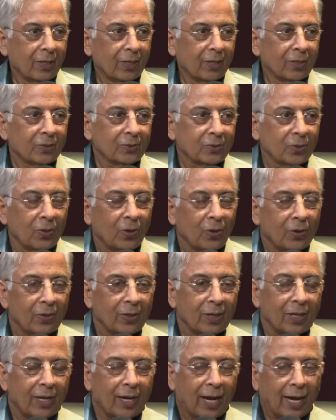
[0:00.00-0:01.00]
So
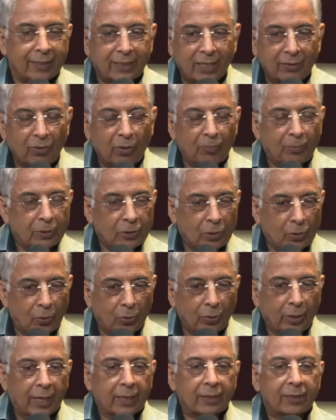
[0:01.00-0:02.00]
I think we must
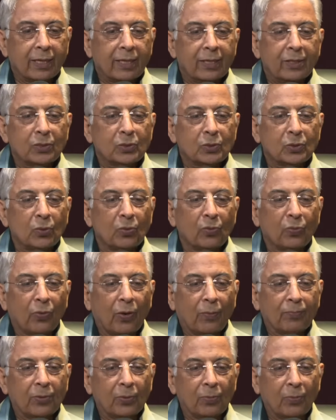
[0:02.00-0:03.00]
look at the issue
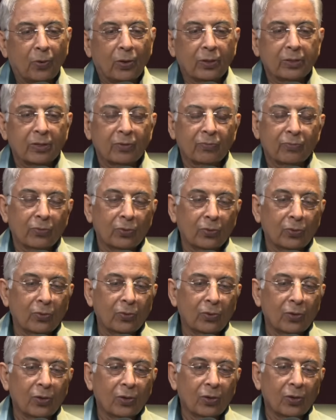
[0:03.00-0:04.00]
from the point of view
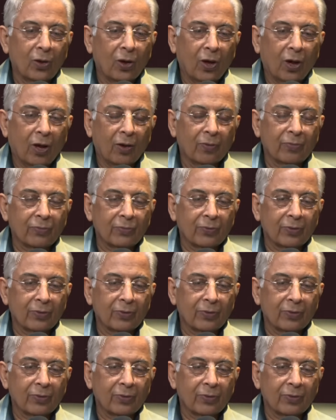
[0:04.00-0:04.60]
of